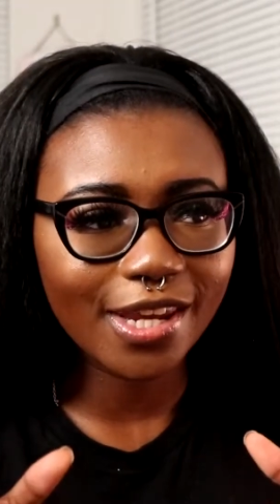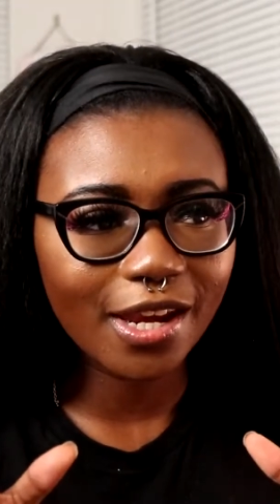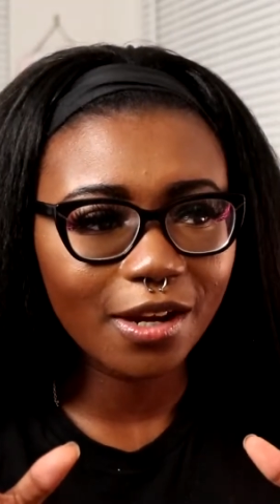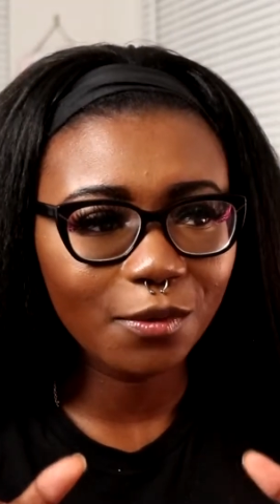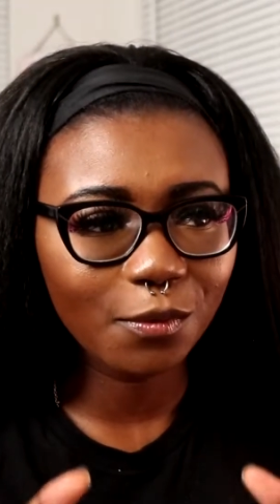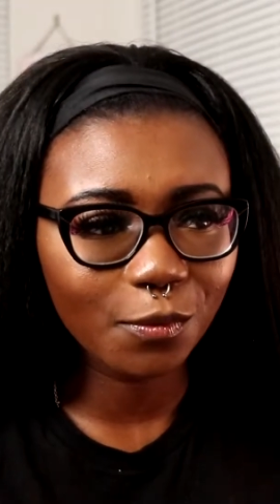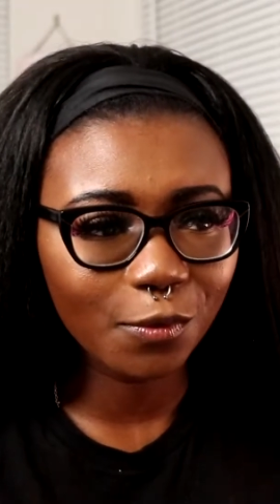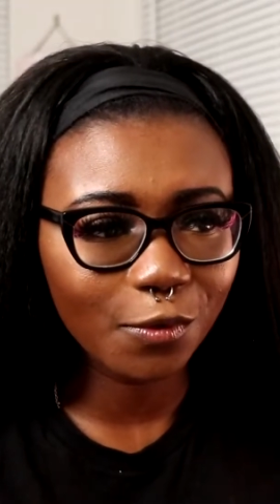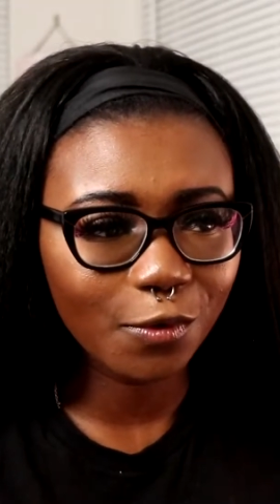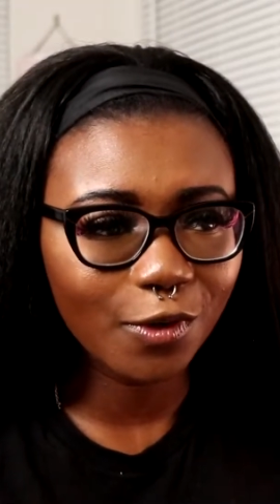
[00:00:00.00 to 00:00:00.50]
a
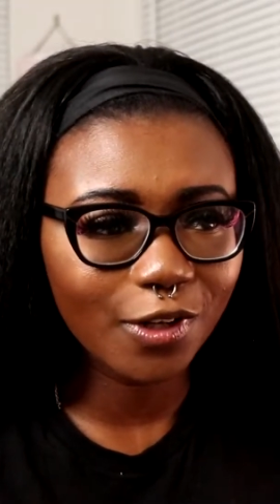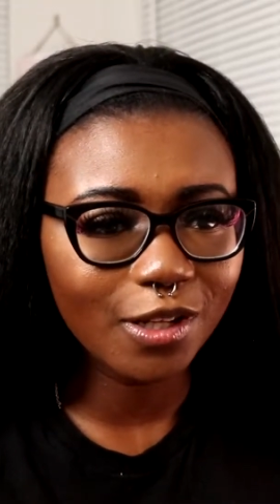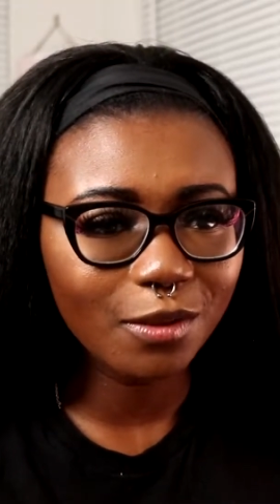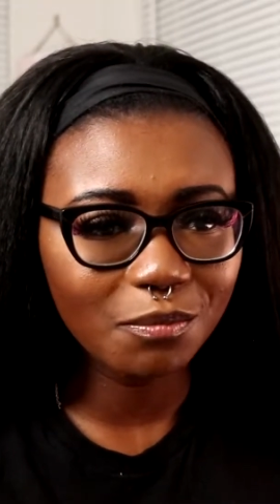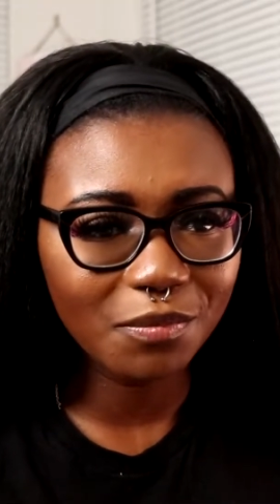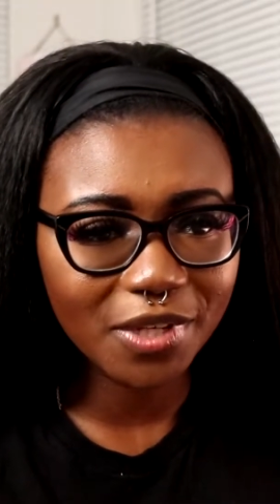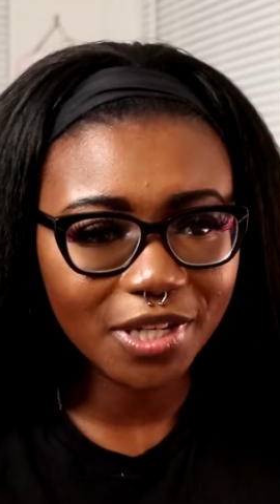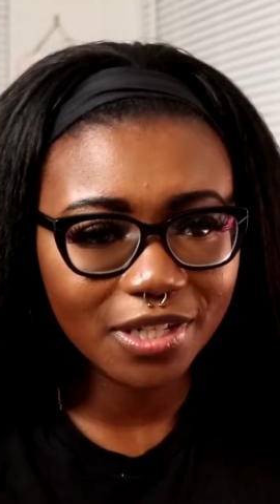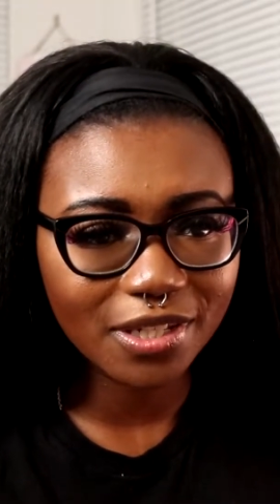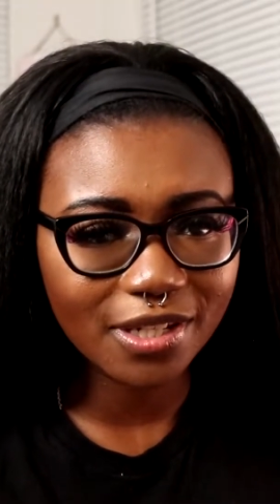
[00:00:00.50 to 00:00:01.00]
rule
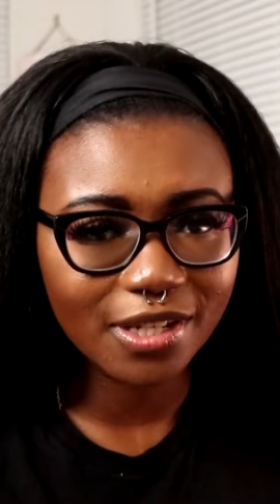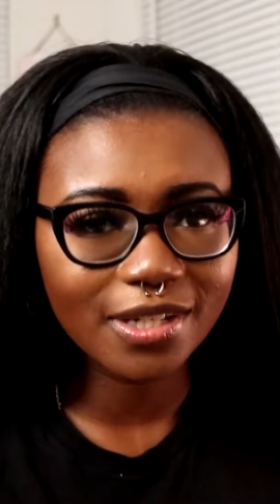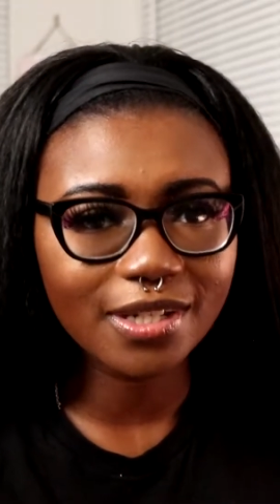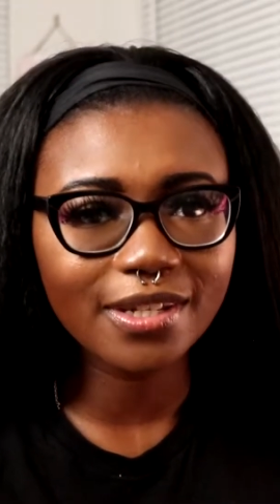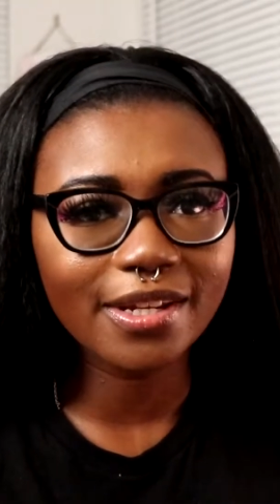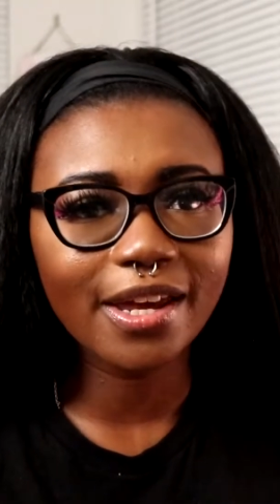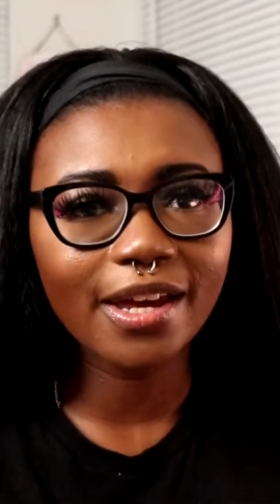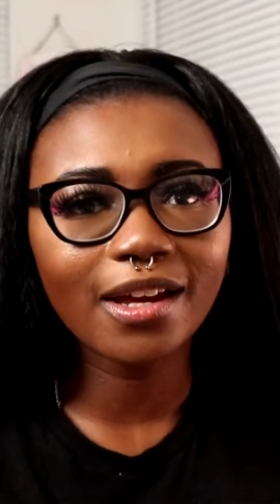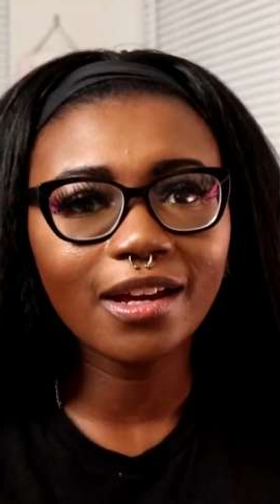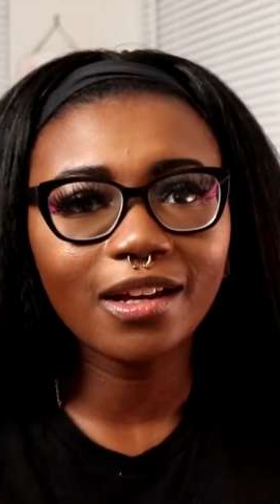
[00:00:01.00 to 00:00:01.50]
in business
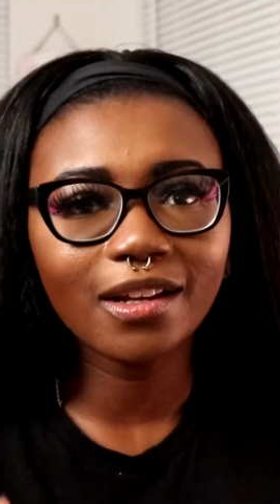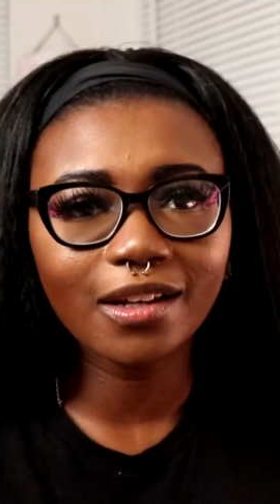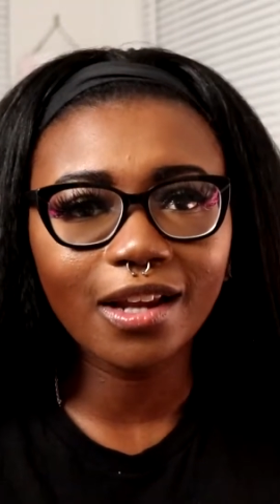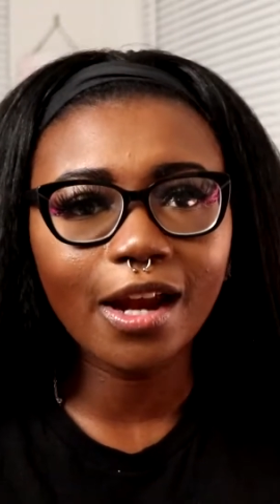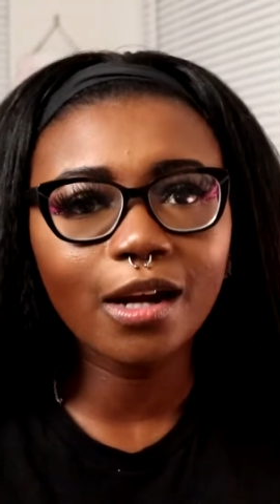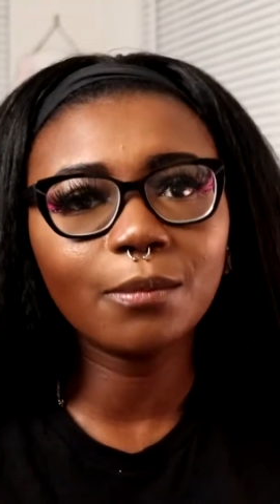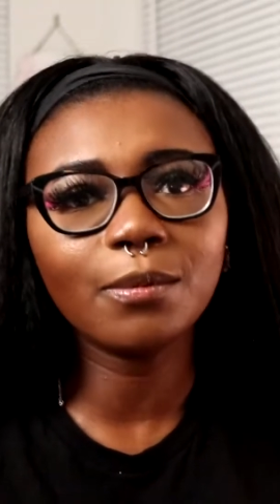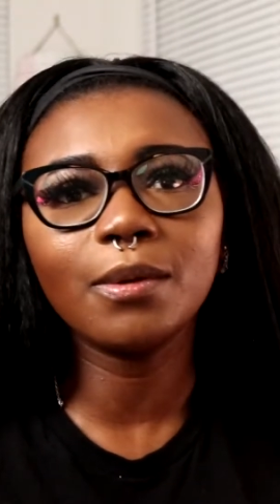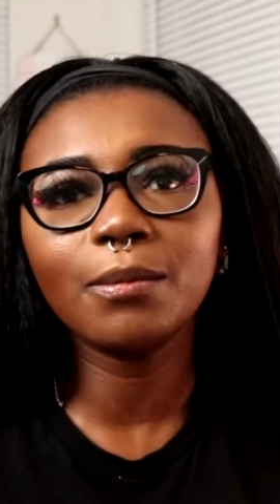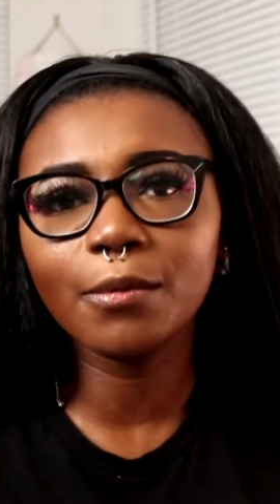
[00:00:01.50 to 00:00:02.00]
that a
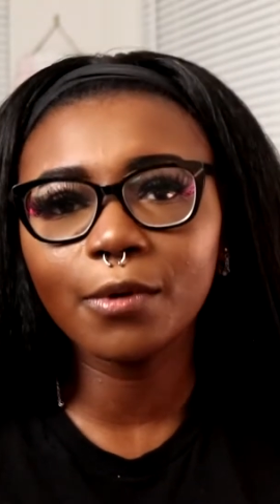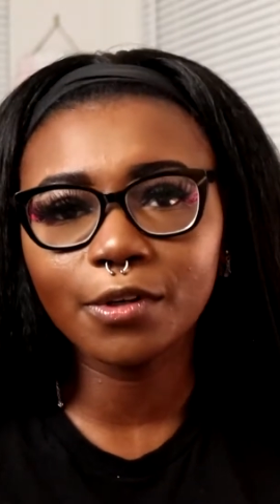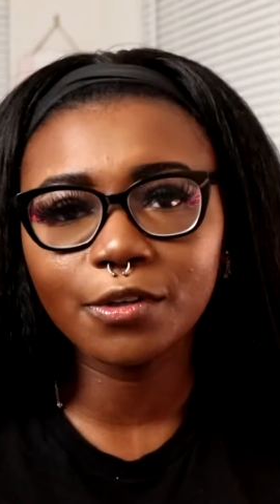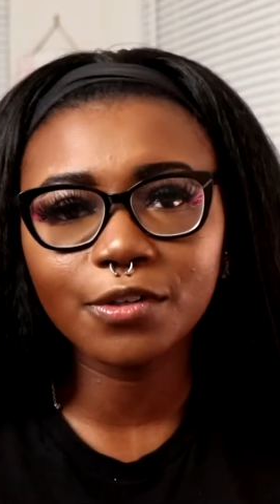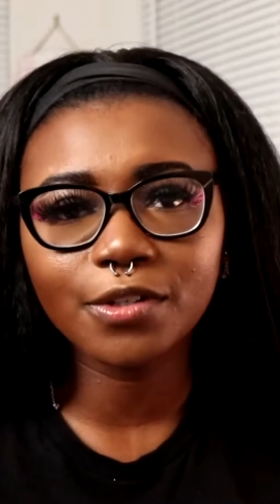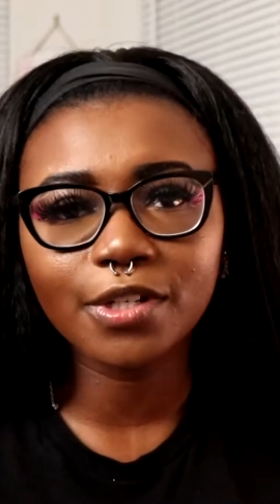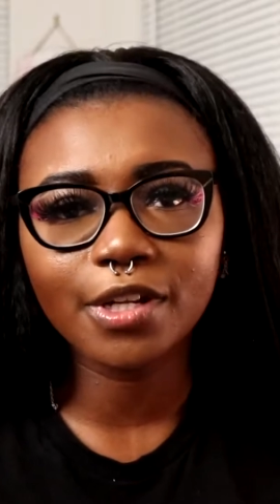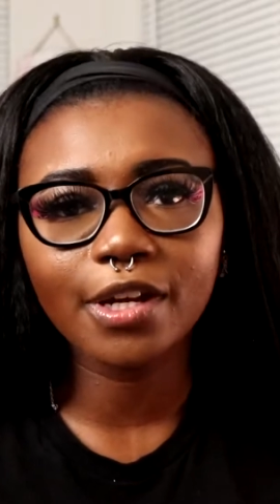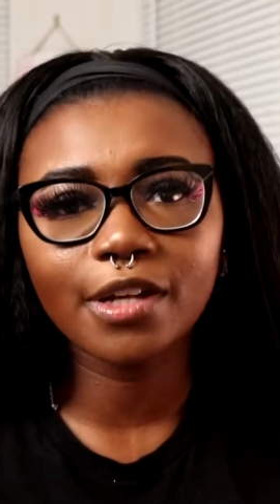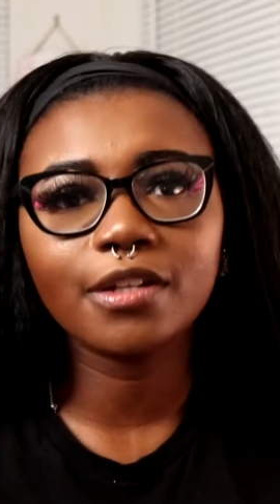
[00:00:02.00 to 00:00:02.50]
lot of people
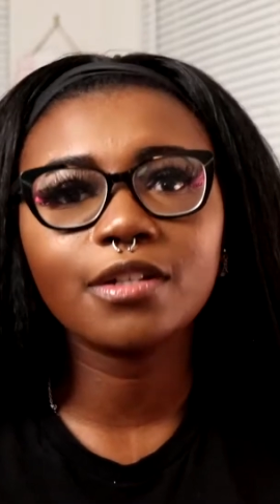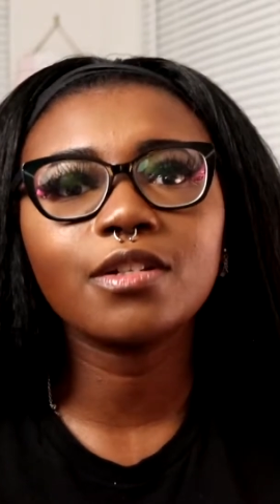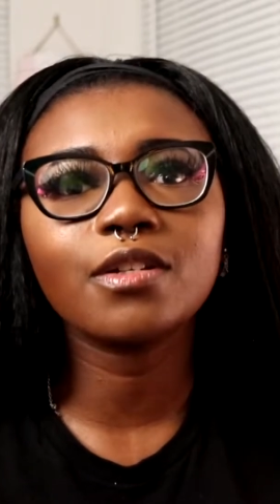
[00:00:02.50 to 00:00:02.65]
understand.